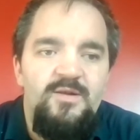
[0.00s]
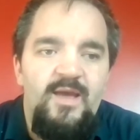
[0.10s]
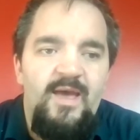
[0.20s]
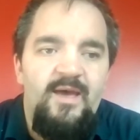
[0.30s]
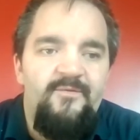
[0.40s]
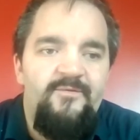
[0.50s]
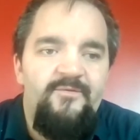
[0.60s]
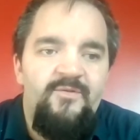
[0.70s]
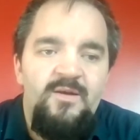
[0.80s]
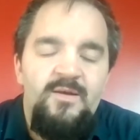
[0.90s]
year and a half,
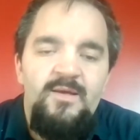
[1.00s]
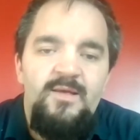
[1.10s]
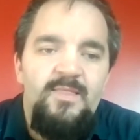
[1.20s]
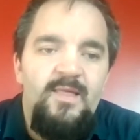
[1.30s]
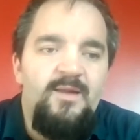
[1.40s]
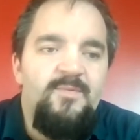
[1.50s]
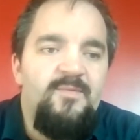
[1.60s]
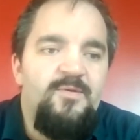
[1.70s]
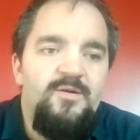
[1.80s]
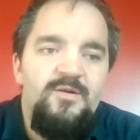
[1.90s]
a lot of
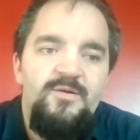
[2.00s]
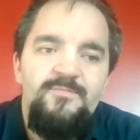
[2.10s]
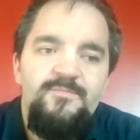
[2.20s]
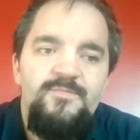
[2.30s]
people are